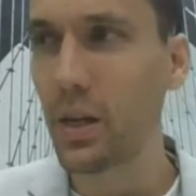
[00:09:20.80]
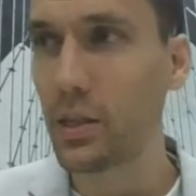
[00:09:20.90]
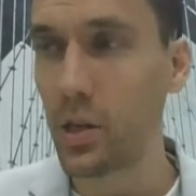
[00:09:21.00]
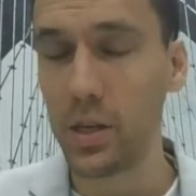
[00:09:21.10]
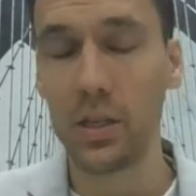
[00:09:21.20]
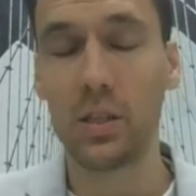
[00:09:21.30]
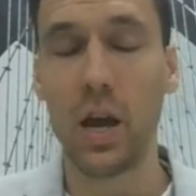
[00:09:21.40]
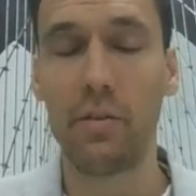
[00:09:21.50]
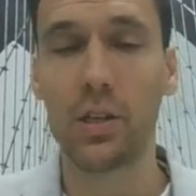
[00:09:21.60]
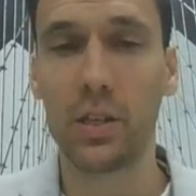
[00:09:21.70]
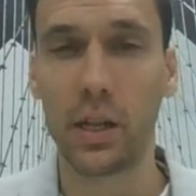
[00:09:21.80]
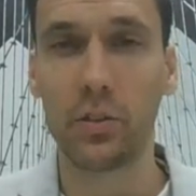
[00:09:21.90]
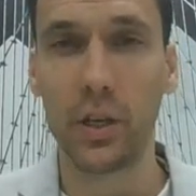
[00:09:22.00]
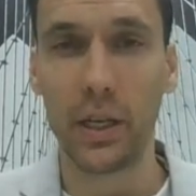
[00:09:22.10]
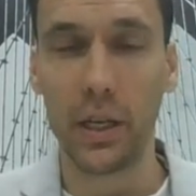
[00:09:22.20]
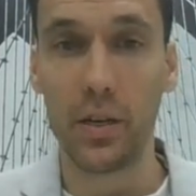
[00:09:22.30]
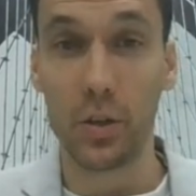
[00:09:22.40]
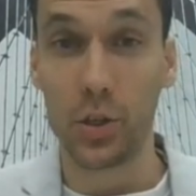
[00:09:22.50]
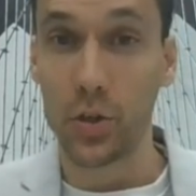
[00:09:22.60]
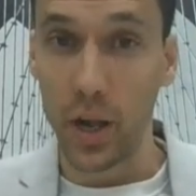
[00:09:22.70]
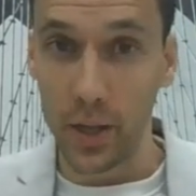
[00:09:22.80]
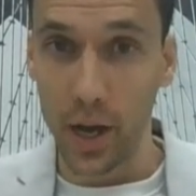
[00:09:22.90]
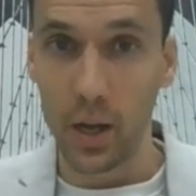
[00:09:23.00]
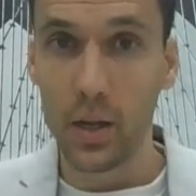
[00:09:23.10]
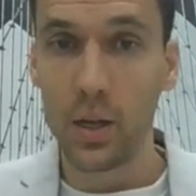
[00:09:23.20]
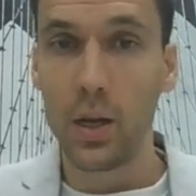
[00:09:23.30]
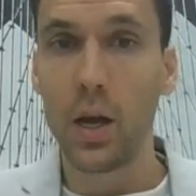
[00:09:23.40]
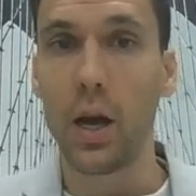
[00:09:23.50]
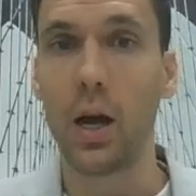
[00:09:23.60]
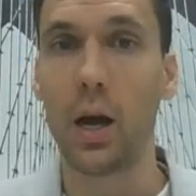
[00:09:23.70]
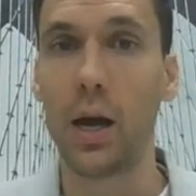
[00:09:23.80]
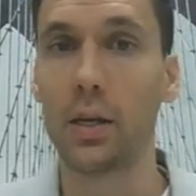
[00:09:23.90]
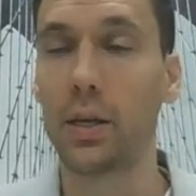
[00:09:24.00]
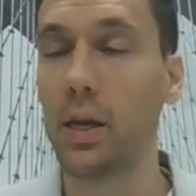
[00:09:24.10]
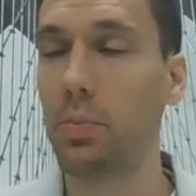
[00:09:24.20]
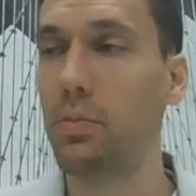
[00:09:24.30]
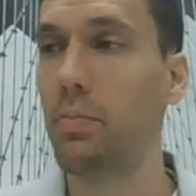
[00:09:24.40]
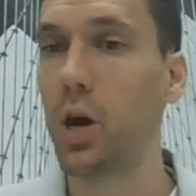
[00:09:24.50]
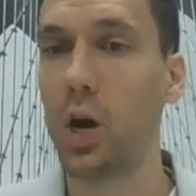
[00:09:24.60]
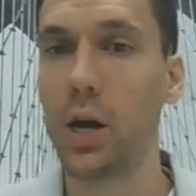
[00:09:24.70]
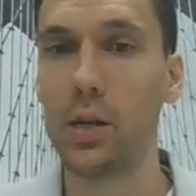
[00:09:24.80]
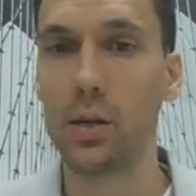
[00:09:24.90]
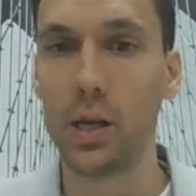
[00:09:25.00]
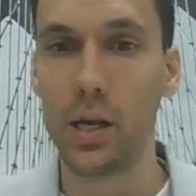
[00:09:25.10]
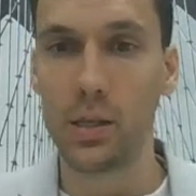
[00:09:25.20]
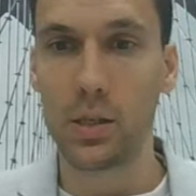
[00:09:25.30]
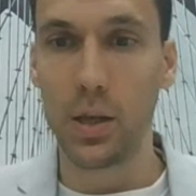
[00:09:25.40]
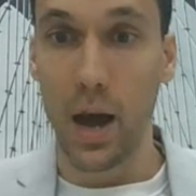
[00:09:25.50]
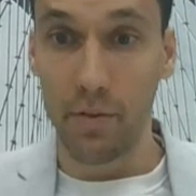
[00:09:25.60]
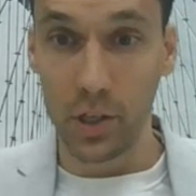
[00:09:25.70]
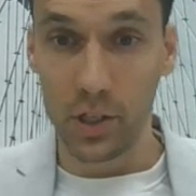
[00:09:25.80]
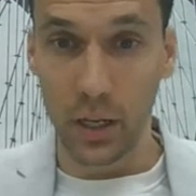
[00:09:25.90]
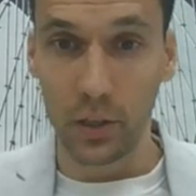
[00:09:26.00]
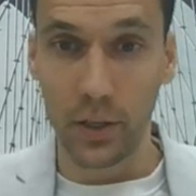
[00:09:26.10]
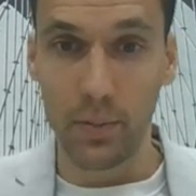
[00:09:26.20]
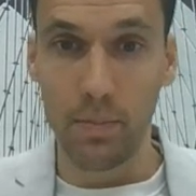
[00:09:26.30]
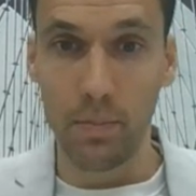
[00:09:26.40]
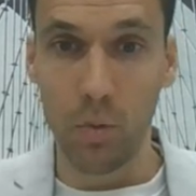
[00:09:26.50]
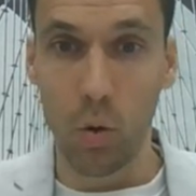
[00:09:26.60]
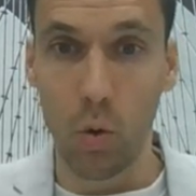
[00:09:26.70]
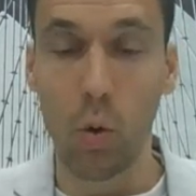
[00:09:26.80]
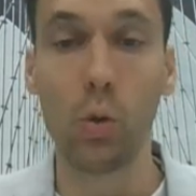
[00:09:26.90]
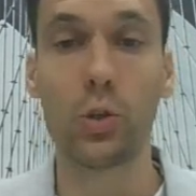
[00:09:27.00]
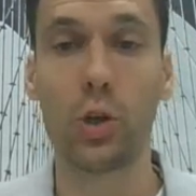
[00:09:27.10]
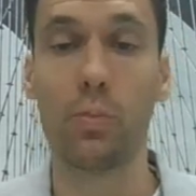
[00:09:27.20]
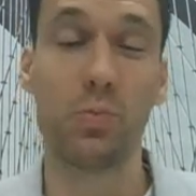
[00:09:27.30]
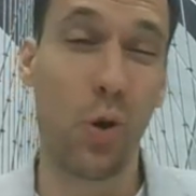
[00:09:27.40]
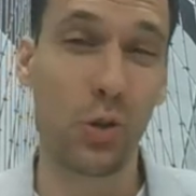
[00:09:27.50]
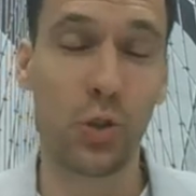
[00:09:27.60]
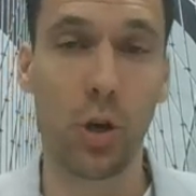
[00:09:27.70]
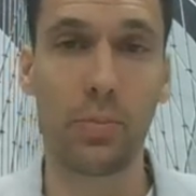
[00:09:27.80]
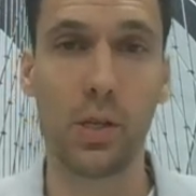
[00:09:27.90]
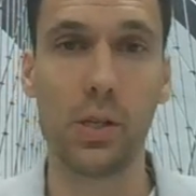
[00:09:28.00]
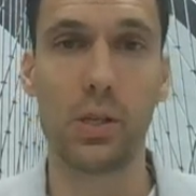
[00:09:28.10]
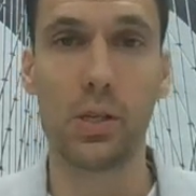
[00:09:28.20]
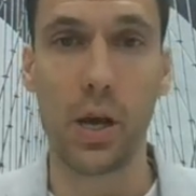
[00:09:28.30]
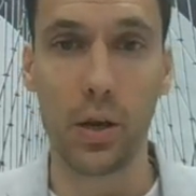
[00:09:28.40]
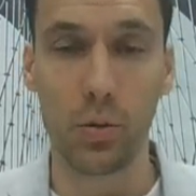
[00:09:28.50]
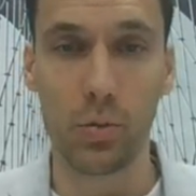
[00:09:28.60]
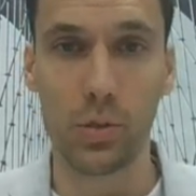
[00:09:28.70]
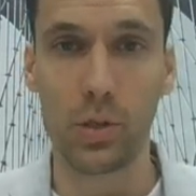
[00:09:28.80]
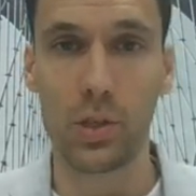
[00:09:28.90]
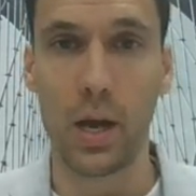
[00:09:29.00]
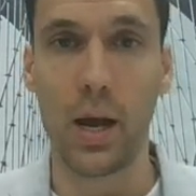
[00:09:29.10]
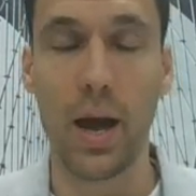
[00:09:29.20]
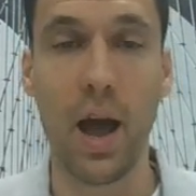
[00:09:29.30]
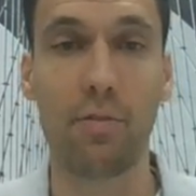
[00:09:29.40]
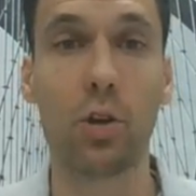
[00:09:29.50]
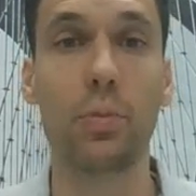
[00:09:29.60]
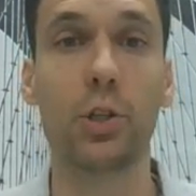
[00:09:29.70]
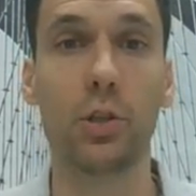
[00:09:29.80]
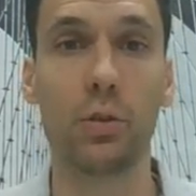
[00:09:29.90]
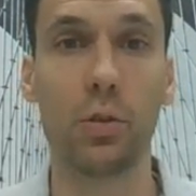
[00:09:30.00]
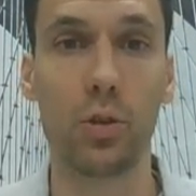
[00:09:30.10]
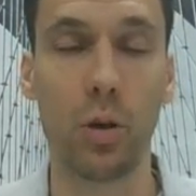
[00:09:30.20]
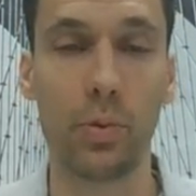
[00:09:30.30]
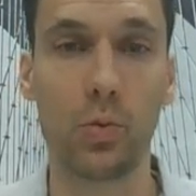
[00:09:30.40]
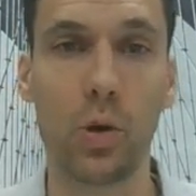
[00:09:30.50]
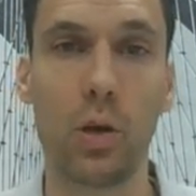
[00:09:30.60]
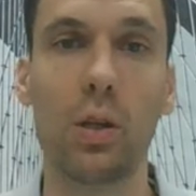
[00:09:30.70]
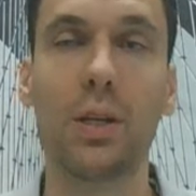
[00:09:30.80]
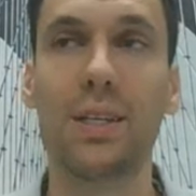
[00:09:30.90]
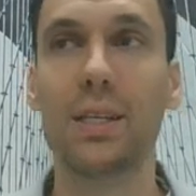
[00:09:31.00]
So this is the average salary in Australia. And keep in mind, it's the average salary. Most jobs in sales have commission on top as well.